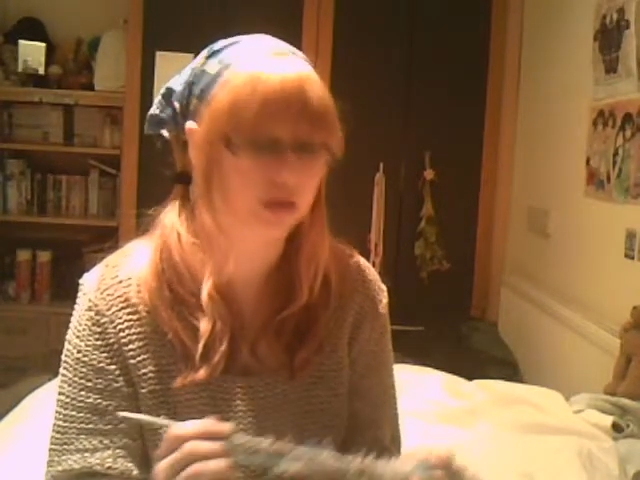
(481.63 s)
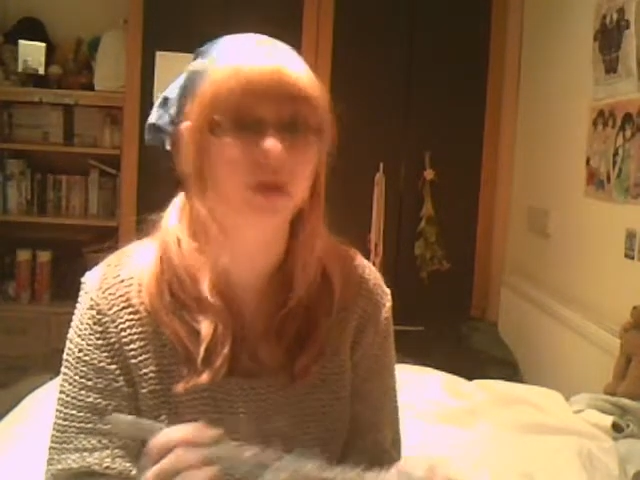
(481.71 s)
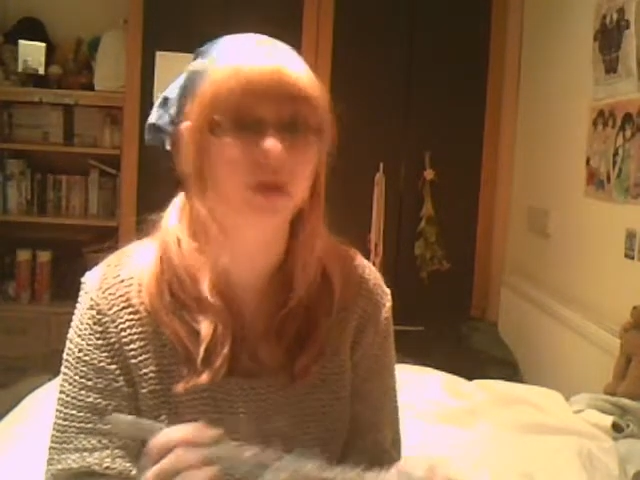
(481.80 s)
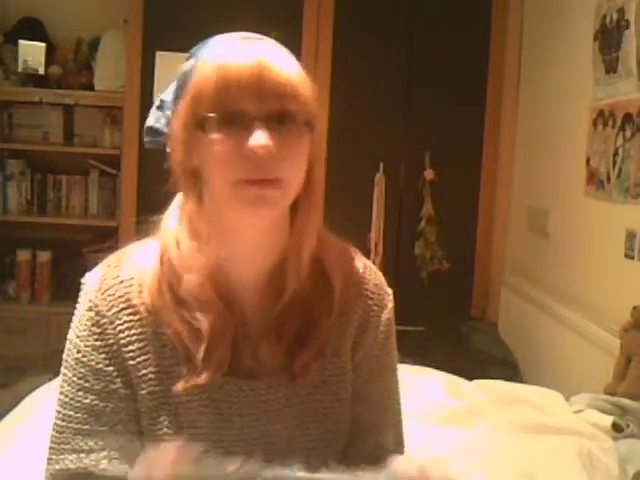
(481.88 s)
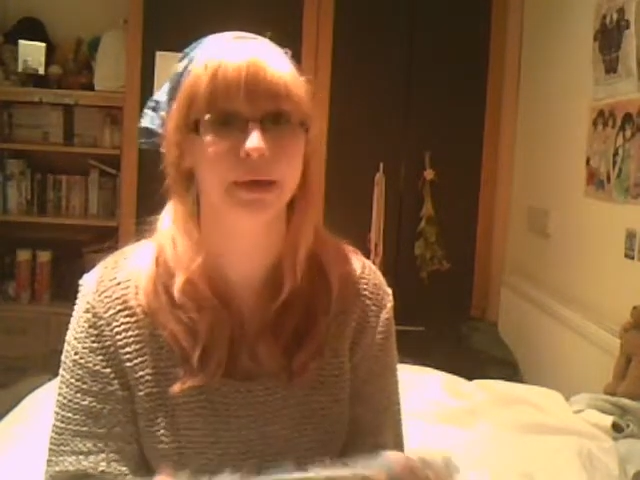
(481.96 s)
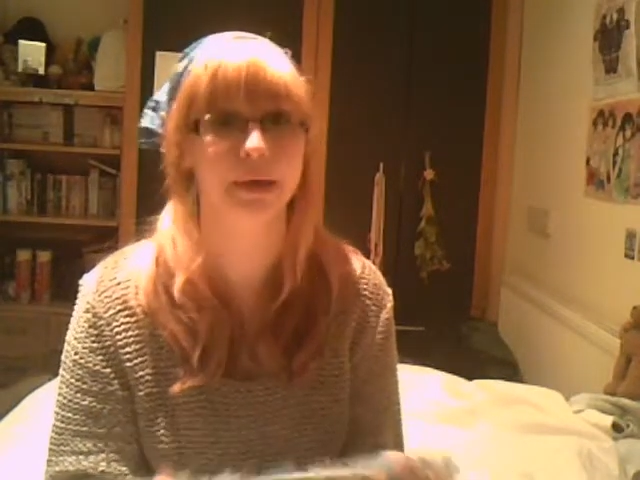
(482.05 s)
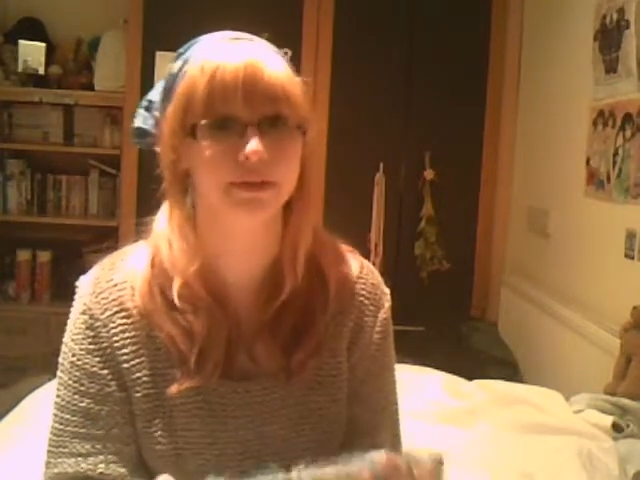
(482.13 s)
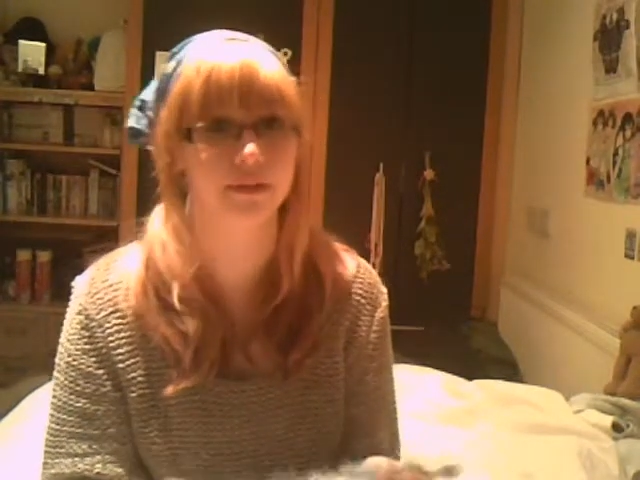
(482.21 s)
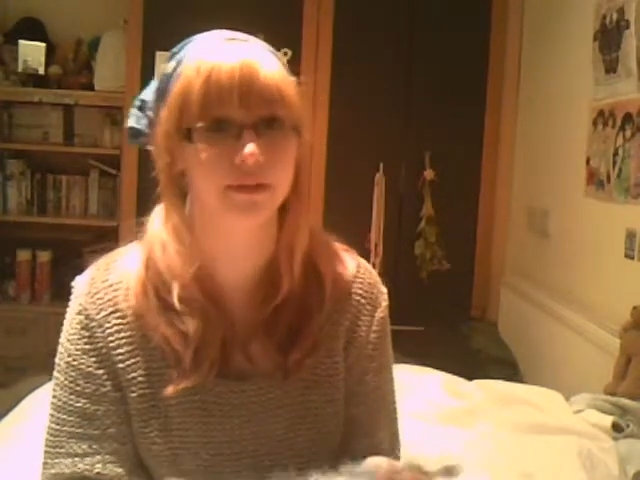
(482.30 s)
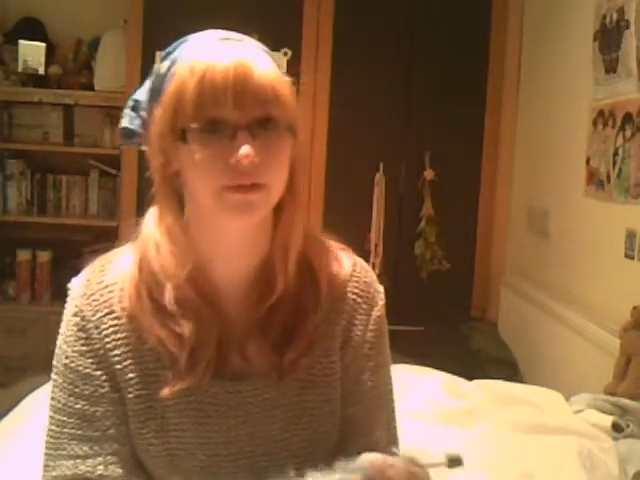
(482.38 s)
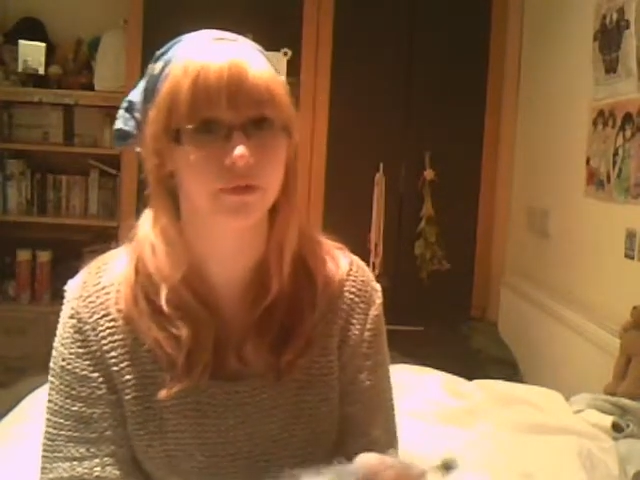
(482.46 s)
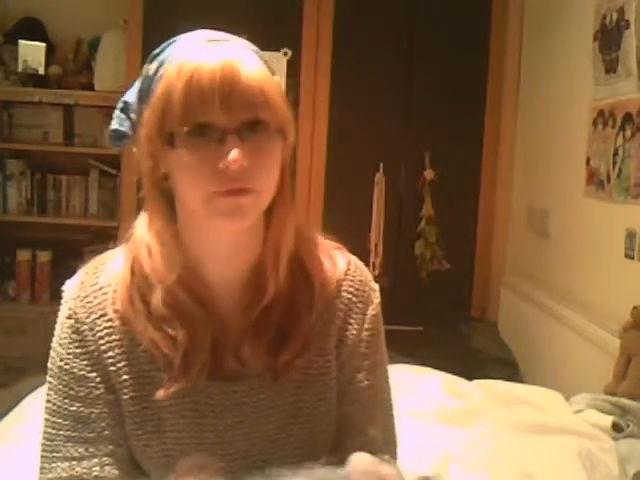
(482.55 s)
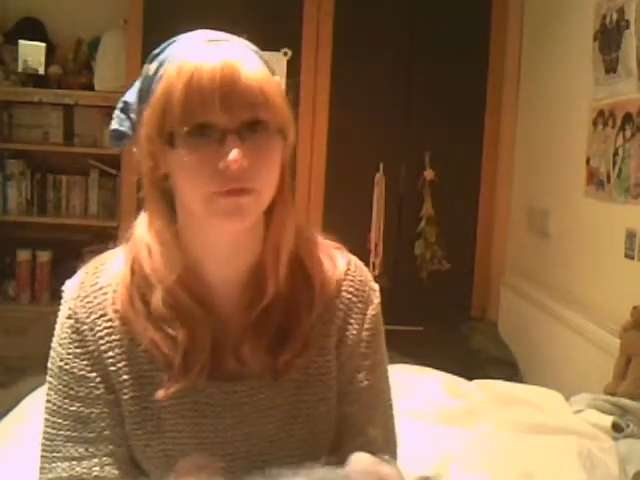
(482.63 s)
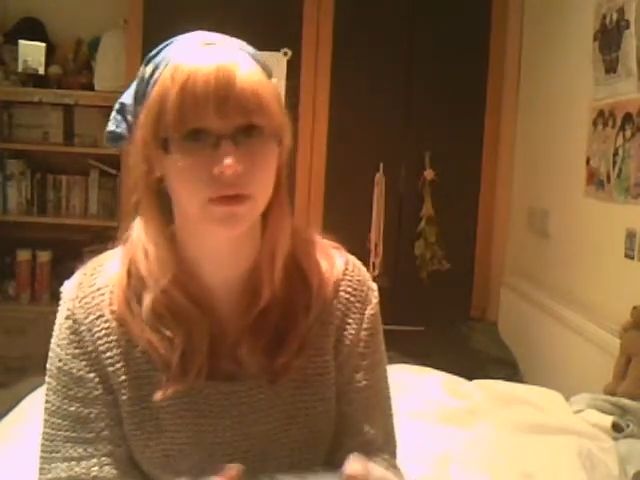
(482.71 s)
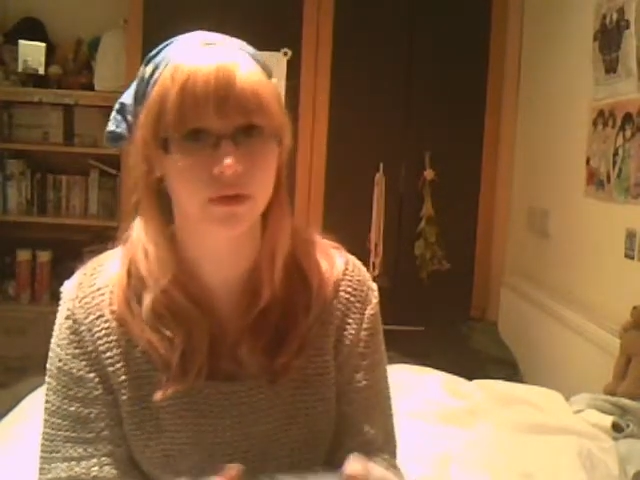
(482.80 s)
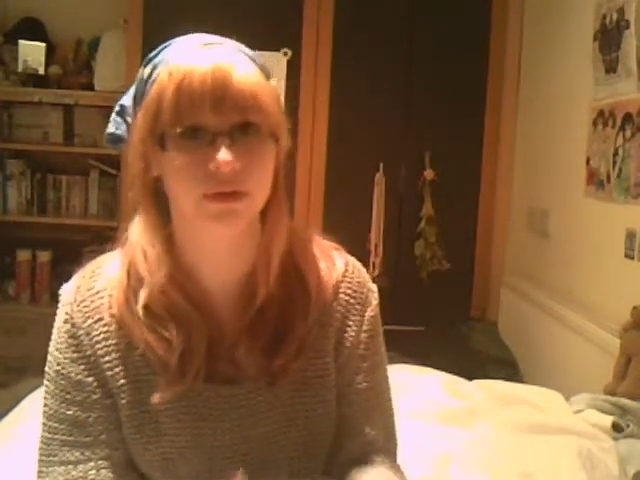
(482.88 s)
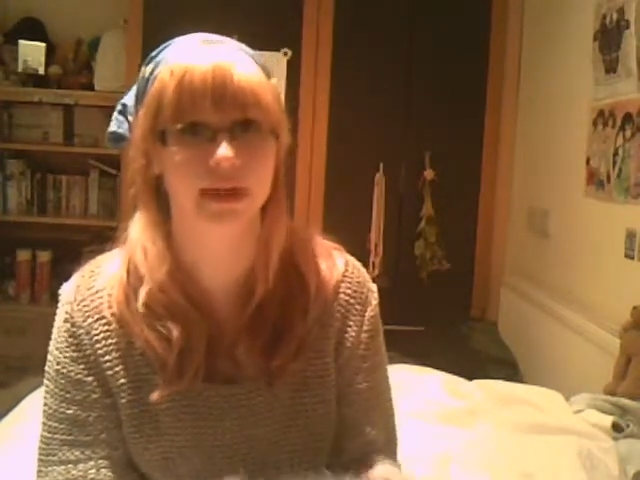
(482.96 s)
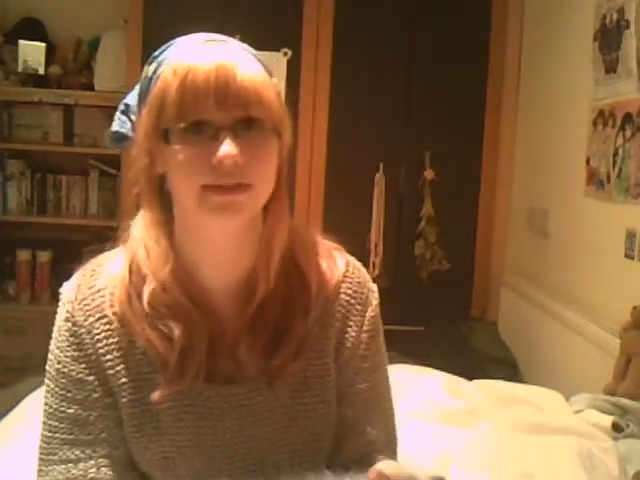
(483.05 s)
You can make yourself
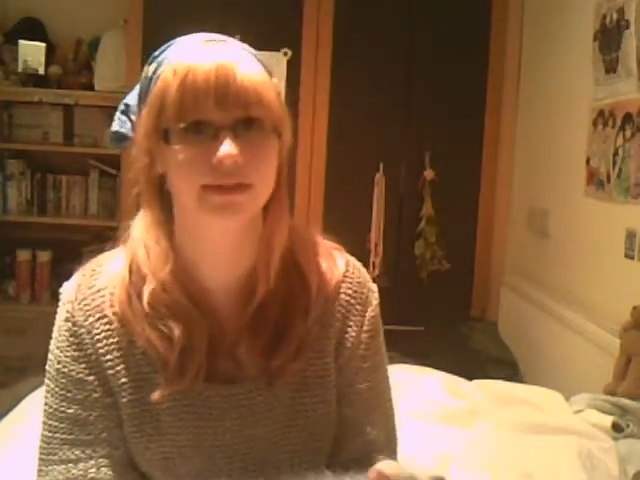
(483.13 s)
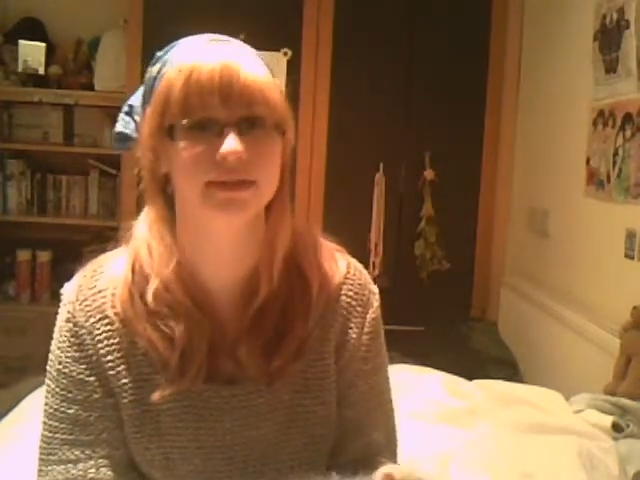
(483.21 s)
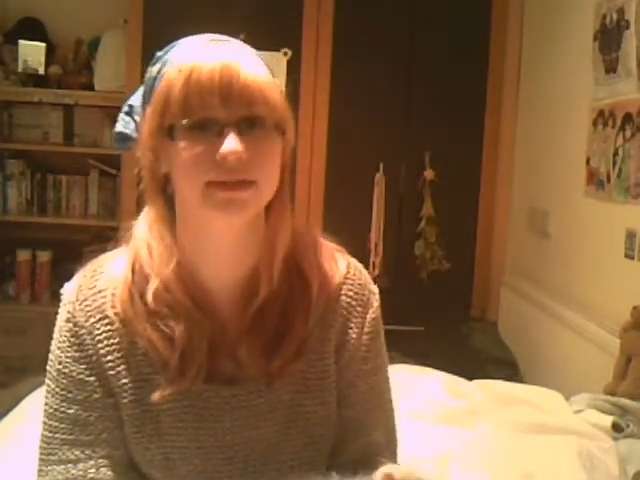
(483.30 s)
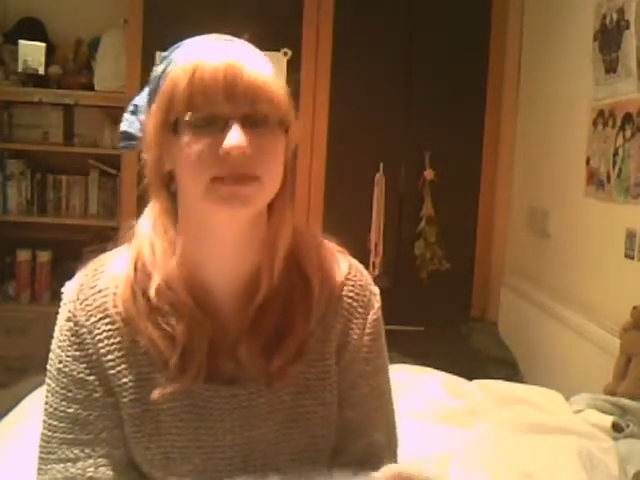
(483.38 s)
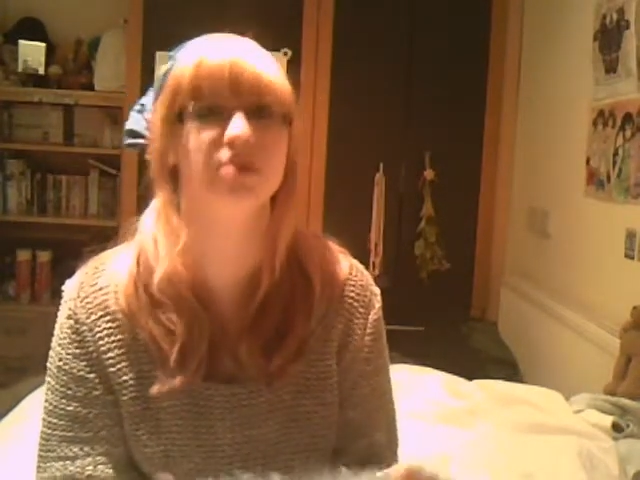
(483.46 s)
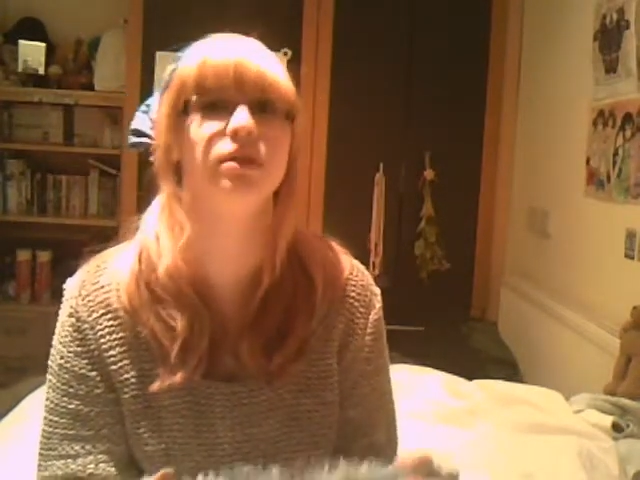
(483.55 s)
phone cases,